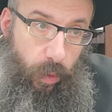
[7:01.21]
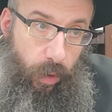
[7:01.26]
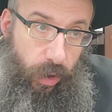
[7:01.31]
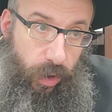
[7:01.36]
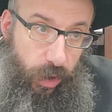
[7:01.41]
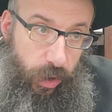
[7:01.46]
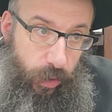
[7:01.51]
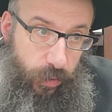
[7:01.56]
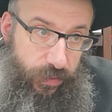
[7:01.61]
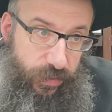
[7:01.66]
or
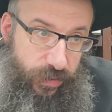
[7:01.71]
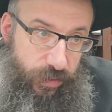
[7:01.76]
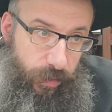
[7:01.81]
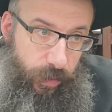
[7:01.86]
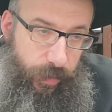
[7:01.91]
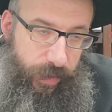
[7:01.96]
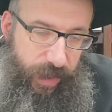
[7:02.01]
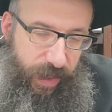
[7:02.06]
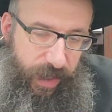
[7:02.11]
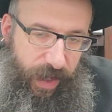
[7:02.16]
close to
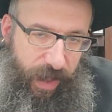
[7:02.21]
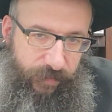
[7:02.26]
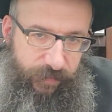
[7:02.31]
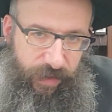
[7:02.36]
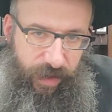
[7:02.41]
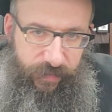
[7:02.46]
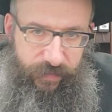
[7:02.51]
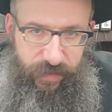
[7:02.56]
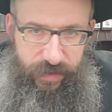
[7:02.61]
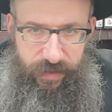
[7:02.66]
it? We can't have
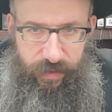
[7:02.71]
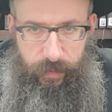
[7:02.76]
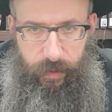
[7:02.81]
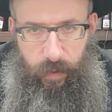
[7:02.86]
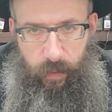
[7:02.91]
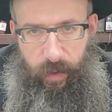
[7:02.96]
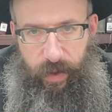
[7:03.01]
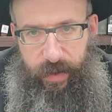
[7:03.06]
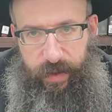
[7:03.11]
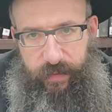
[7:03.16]
it, obviously, we
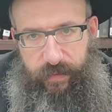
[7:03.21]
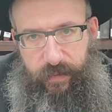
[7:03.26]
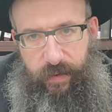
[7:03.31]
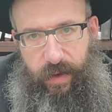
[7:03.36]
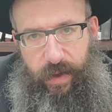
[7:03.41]
don't want it.